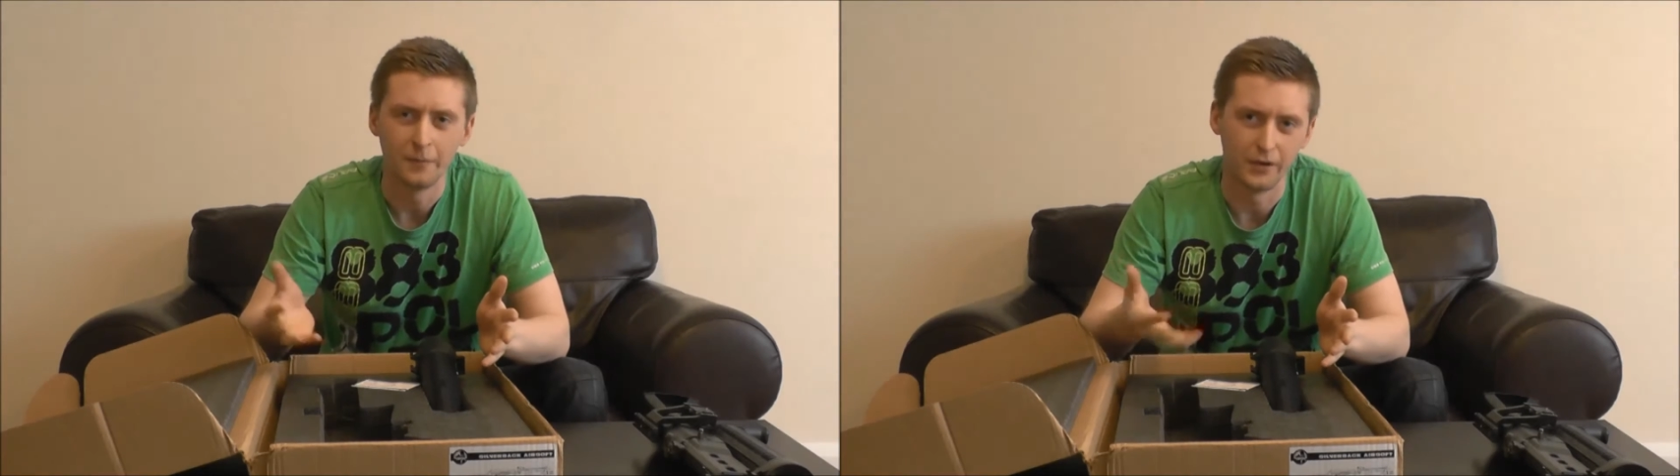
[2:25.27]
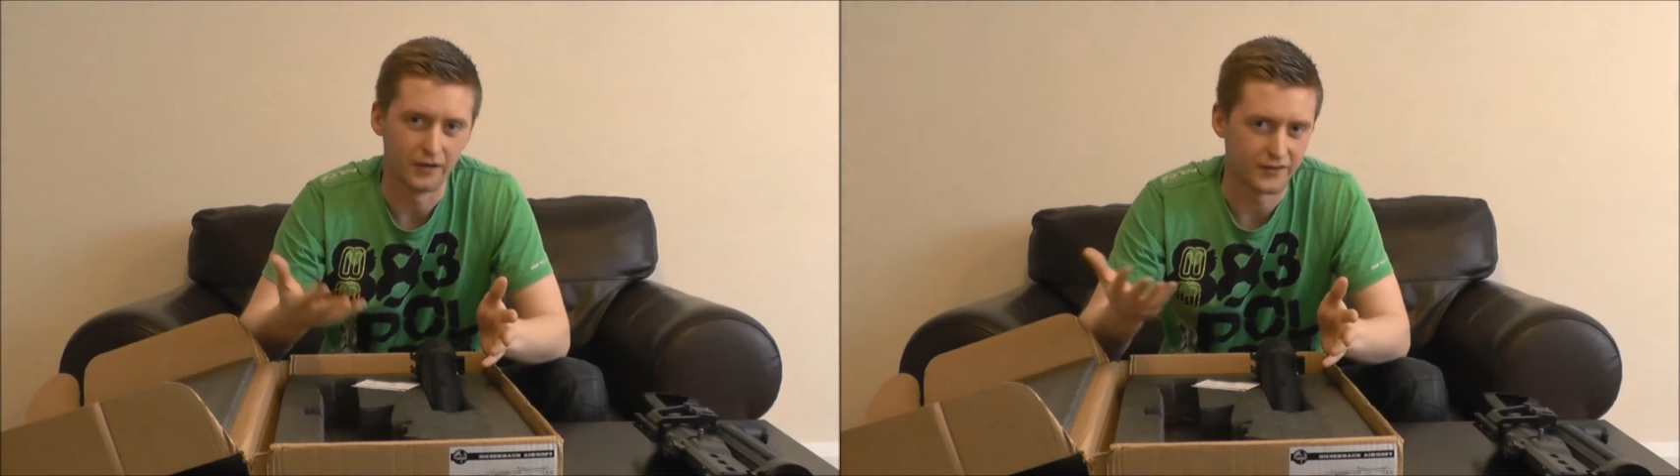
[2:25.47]

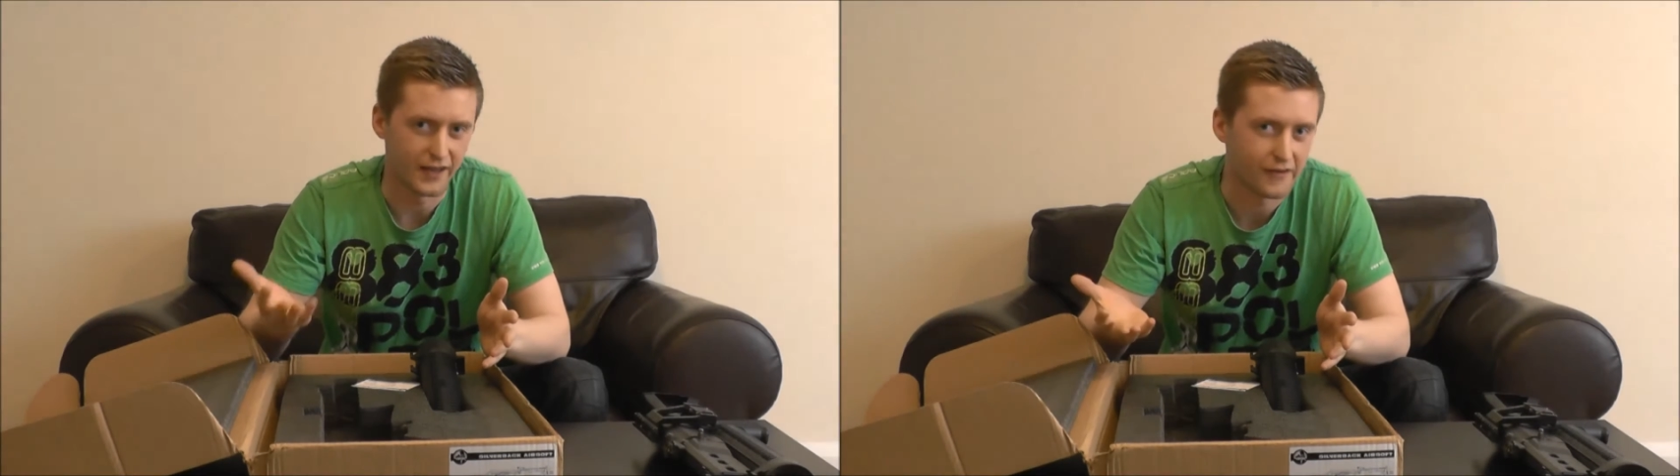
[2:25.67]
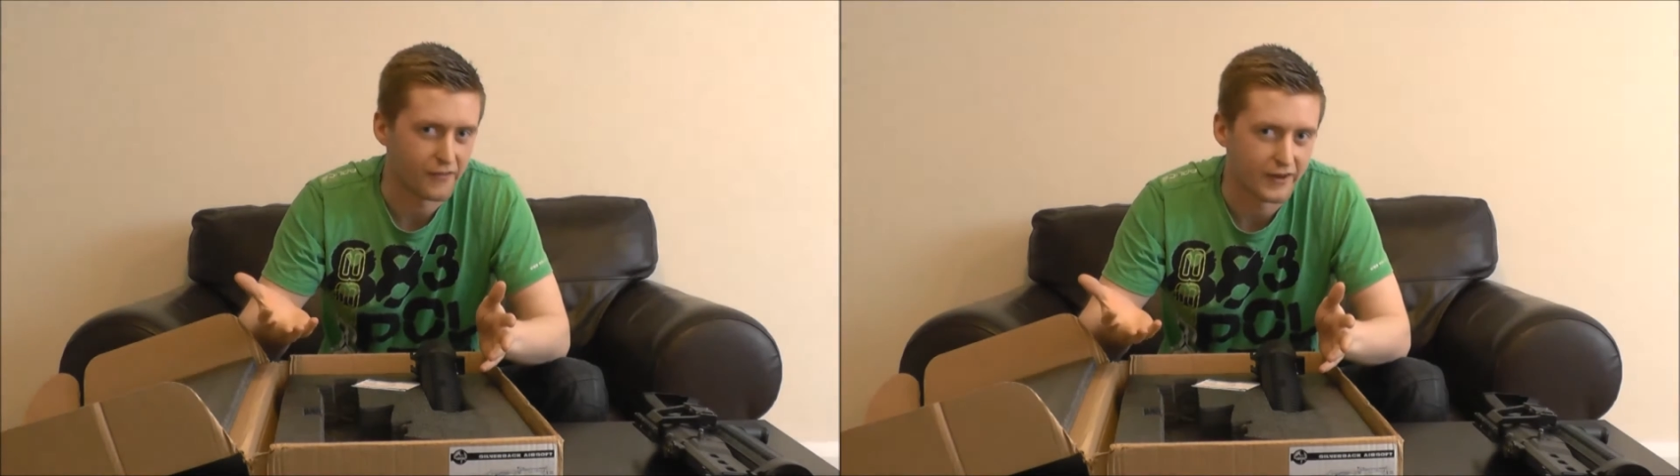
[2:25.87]
but at the
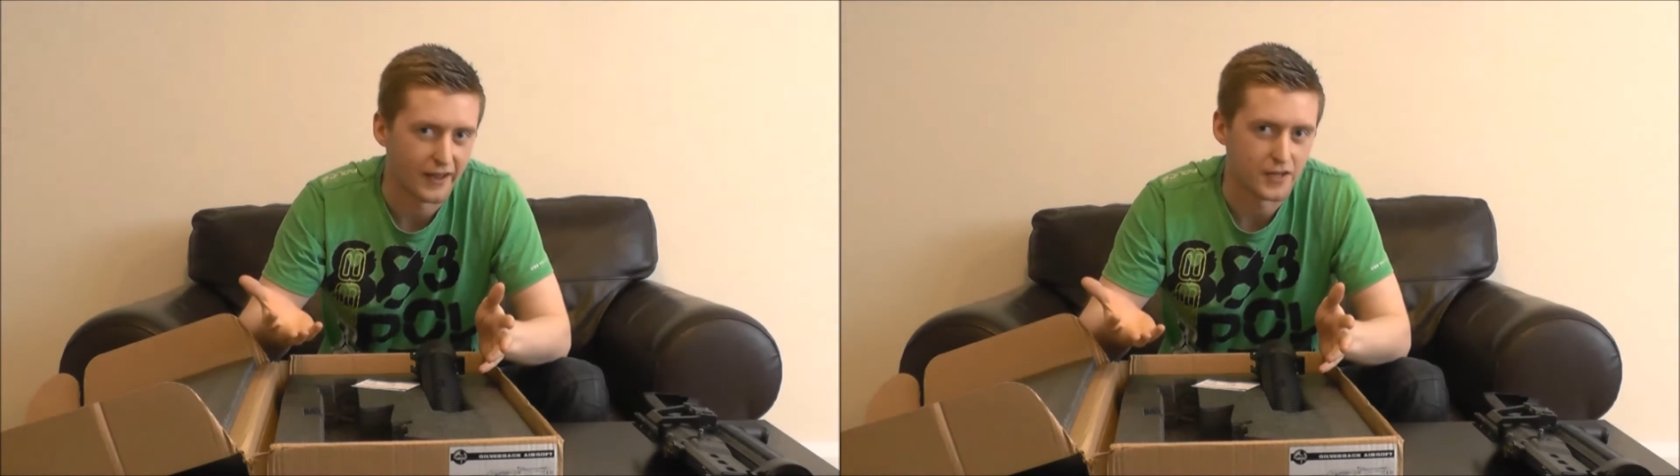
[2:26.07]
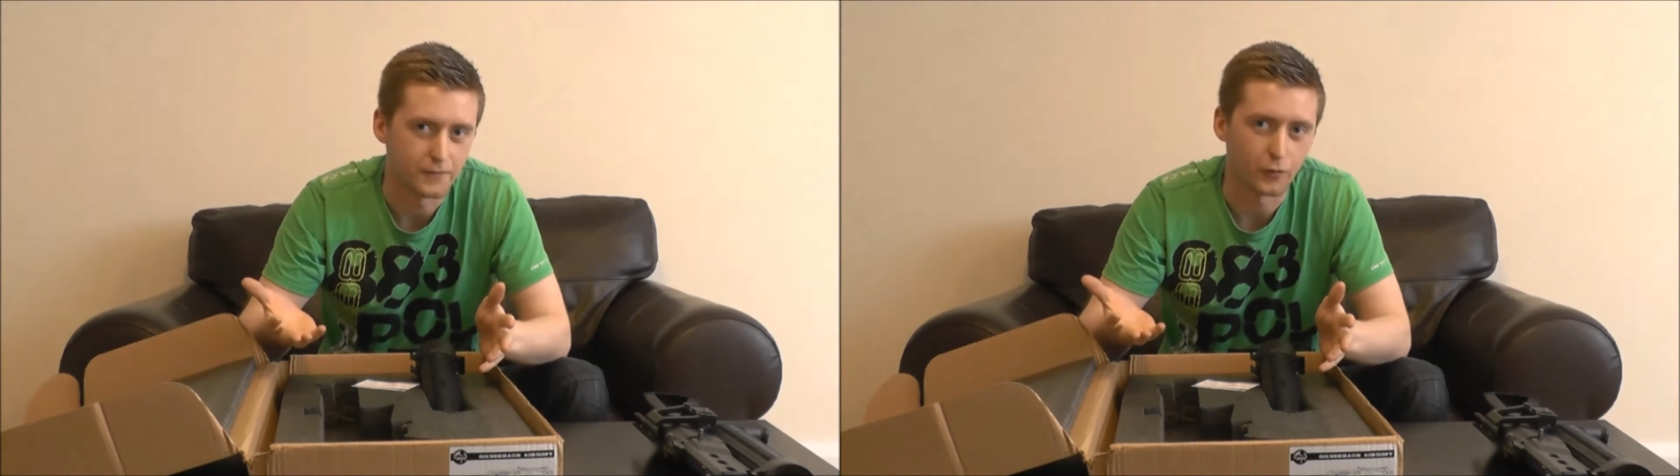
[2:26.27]
end of the
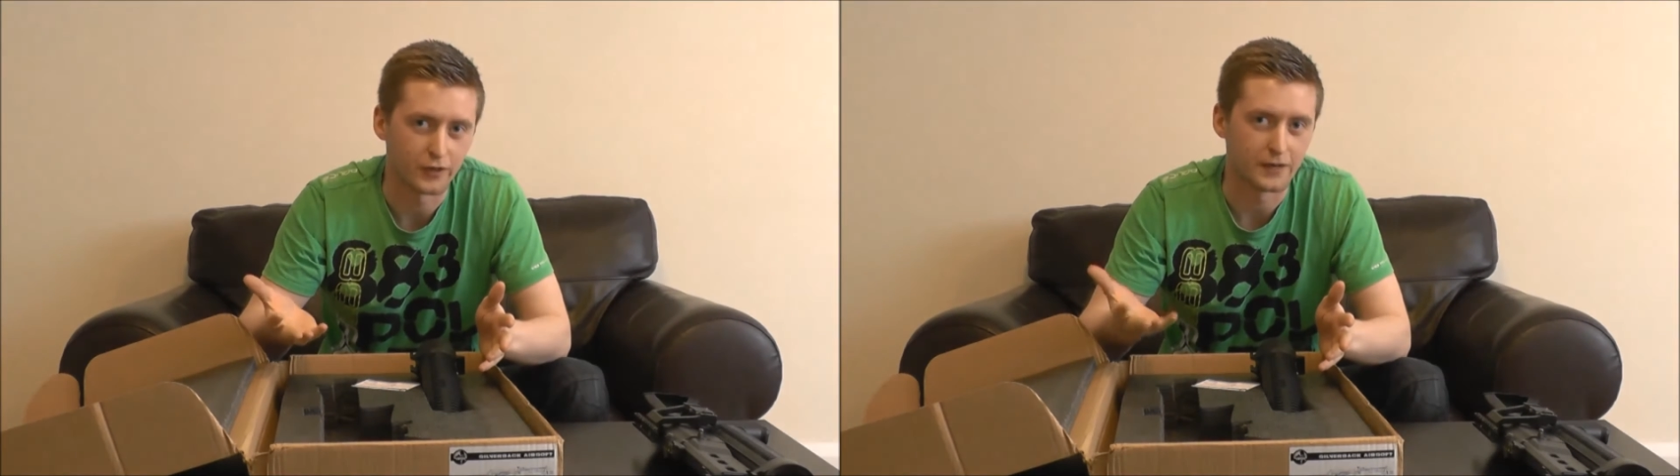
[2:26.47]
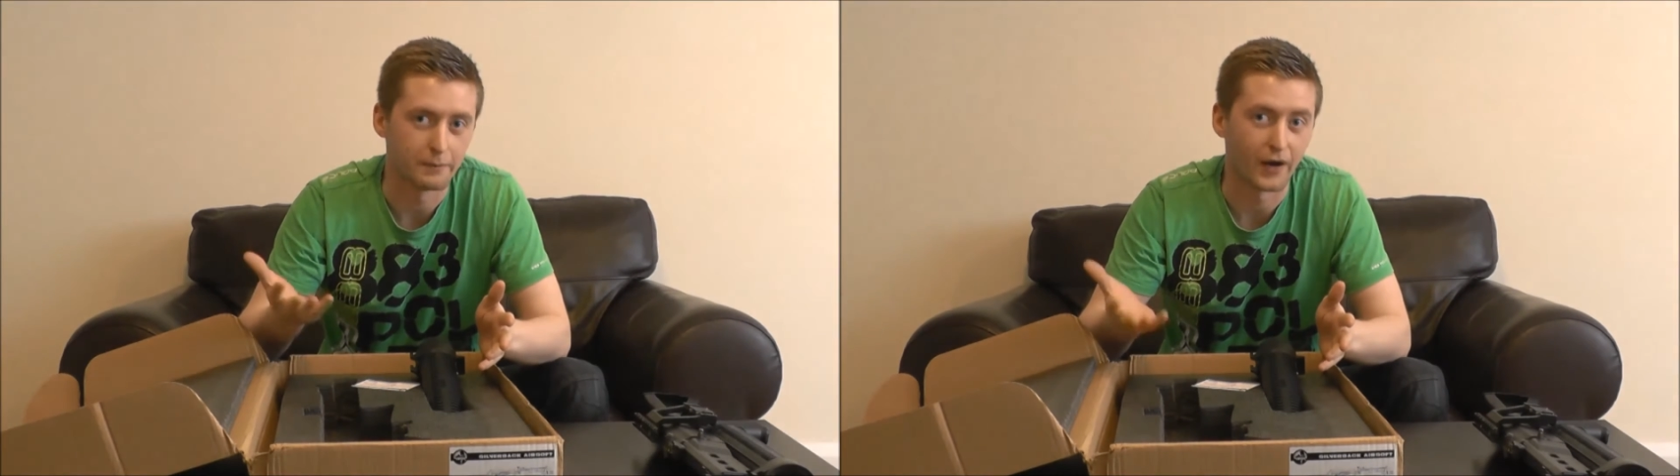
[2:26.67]
day you've
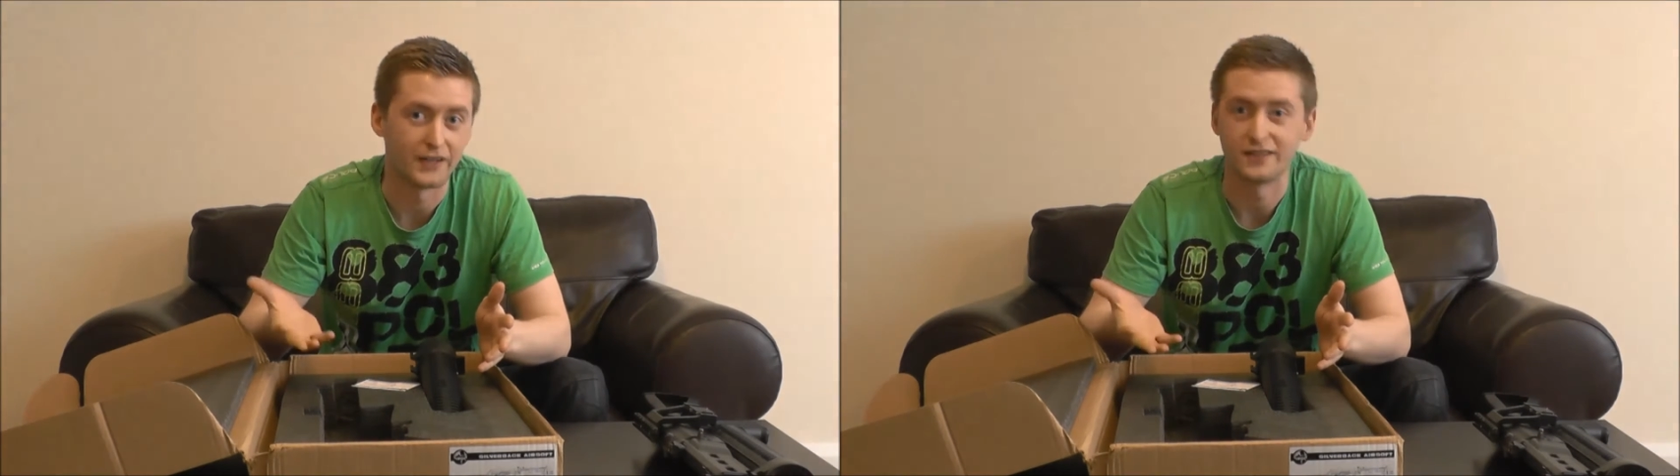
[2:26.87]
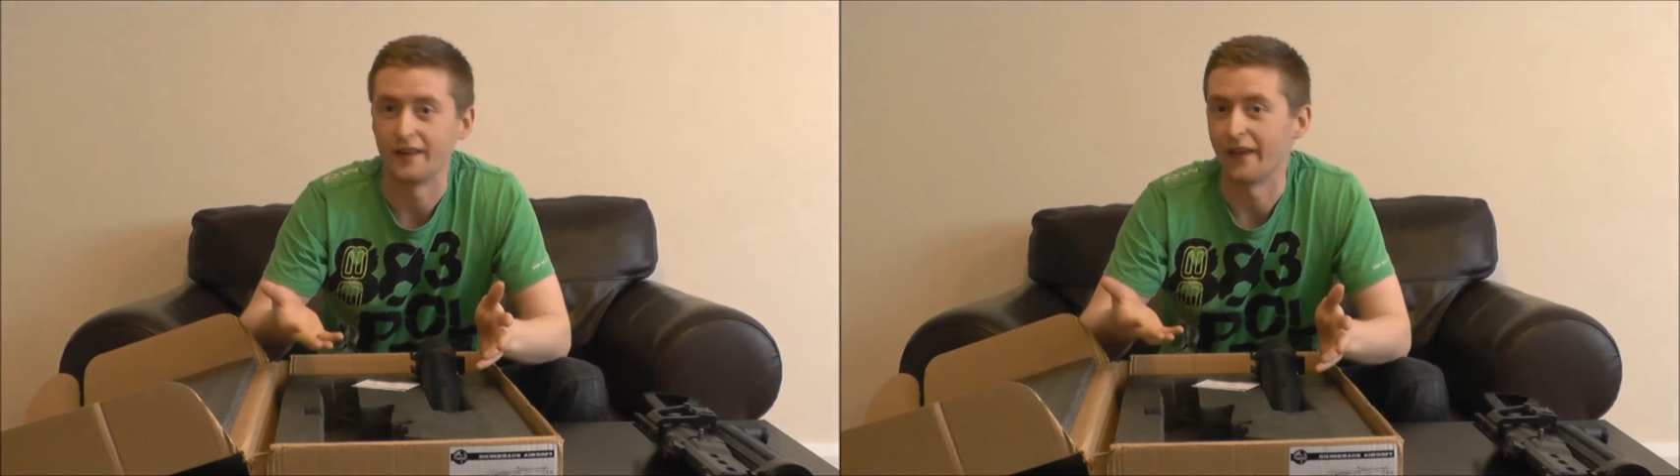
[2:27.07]
ordered a Bizon